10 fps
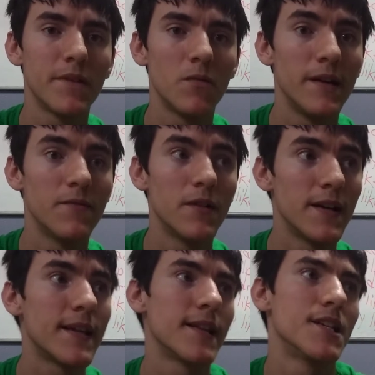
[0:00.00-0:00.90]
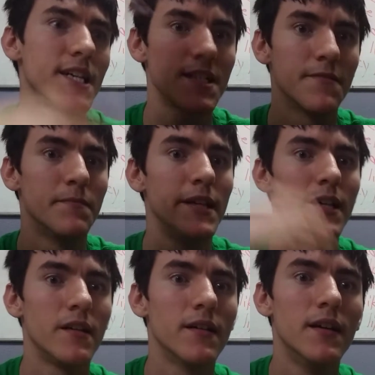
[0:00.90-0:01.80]
We didn't want to take the chance of
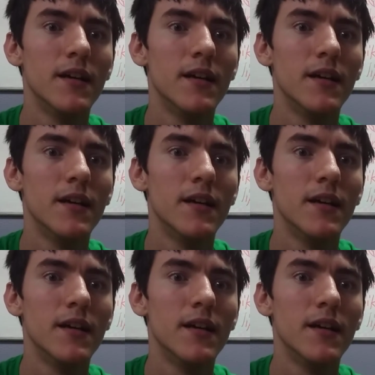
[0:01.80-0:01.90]
being